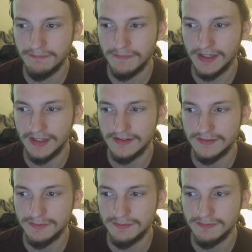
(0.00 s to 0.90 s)

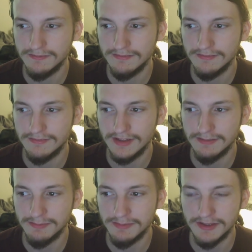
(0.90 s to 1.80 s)

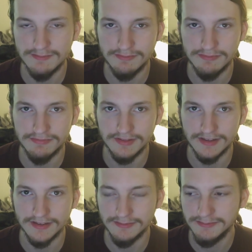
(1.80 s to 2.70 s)
it
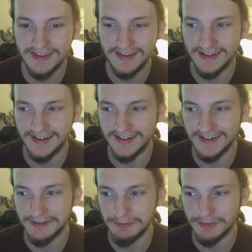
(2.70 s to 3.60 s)

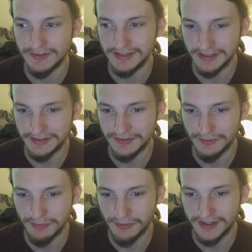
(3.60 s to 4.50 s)
was a little
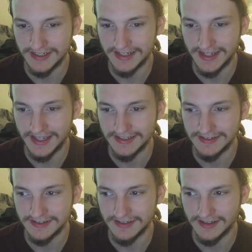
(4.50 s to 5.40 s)
disappointing
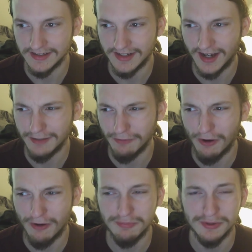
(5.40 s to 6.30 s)
and kind of
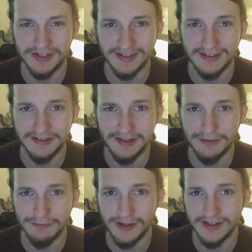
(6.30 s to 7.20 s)
off-putting in a lot
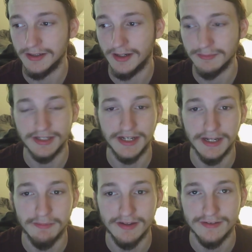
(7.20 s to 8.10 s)
of ways. I'm getting ahead
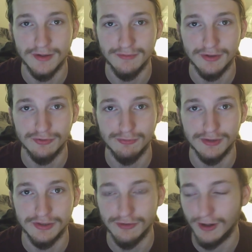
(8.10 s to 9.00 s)
of myself. I should
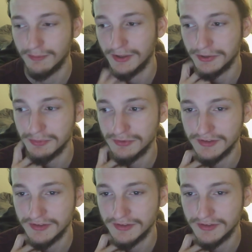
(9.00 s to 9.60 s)
really talk about the movie